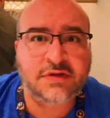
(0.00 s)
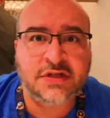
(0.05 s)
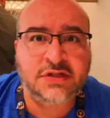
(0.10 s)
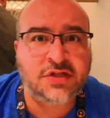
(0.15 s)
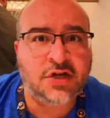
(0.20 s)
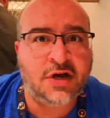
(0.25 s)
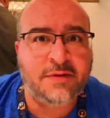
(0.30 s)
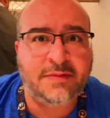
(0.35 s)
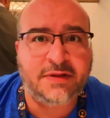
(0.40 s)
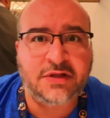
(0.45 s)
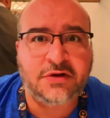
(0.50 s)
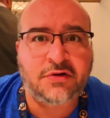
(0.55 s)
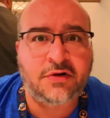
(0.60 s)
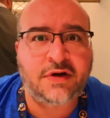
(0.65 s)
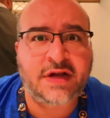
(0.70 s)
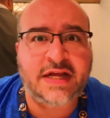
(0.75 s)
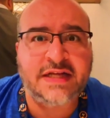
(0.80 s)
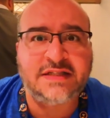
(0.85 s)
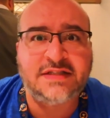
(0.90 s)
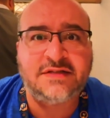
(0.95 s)
can talk about the
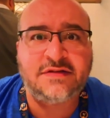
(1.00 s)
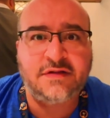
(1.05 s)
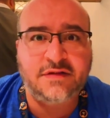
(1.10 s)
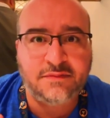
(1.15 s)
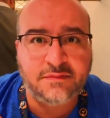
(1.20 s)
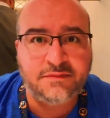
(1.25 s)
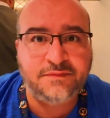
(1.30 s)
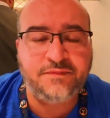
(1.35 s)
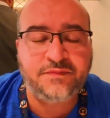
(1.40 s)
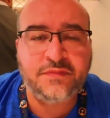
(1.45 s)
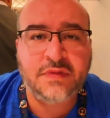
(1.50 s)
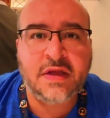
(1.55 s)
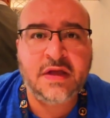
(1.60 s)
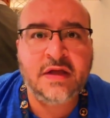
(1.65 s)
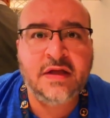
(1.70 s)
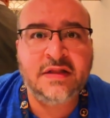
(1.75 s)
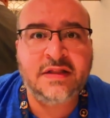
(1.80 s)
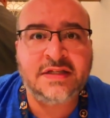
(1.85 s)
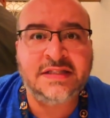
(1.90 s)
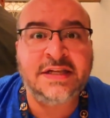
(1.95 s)
croquettes.
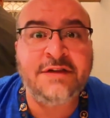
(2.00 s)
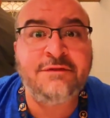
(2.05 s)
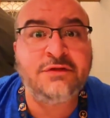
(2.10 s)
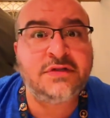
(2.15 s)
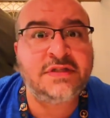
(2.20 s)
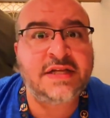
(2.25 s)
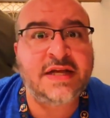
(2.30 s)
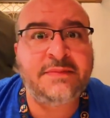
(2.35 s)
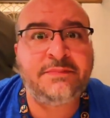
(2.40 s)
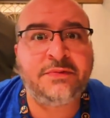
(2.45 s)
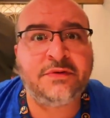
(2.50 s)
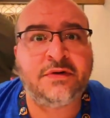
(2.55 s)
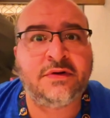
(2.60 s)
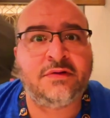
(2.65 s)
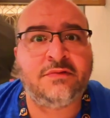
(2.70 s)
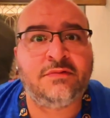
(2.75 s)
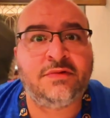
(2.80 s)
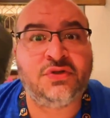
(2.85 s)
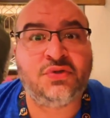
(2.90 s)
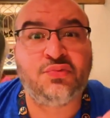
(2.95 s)
The seafood sampler
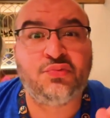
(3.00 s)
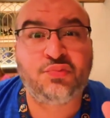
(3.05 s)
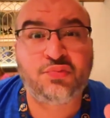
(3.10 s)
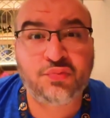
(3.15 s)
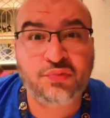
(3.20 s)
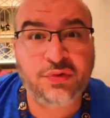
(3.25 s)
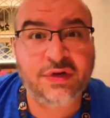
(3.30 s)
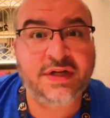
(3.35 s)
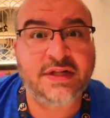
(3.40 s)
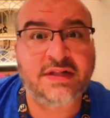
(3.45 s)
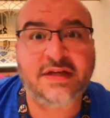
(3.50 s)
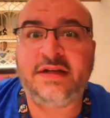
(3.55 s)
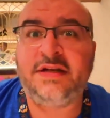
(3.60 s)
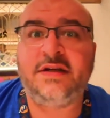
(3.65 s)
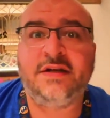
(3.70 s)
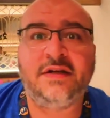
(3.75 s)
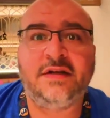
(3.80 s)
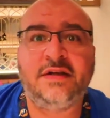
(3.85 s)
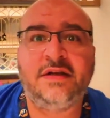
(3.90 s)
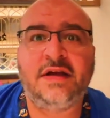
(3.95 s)
was really
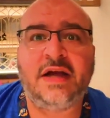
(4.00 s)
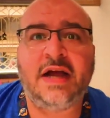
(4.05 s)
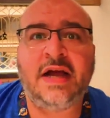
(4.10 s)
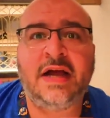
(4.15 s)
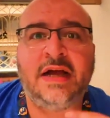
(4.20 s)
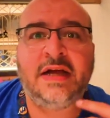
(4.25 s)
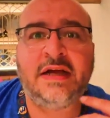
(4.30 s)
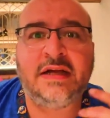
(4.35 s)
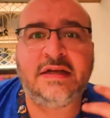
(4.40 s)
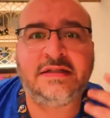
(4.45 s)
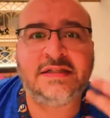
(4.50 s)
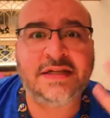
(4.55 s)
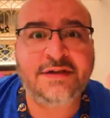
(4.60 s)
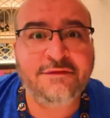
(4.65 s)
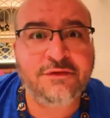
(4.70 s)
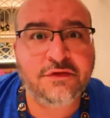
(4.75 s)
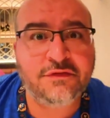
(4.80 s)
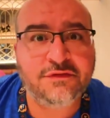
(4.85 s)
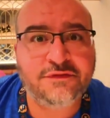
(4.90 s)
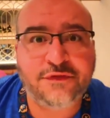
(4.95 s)
good. Uh,
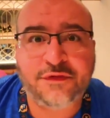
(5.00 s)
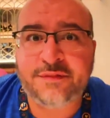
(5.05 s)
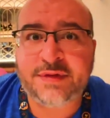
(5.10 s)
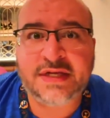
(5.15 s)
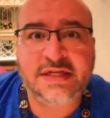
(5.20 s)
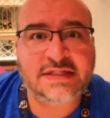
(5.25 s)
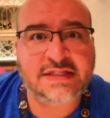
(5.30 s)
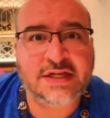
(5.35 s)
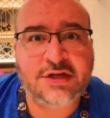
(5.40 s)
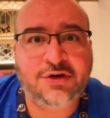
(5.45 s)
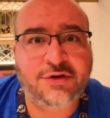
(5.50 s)
seafood for me is hit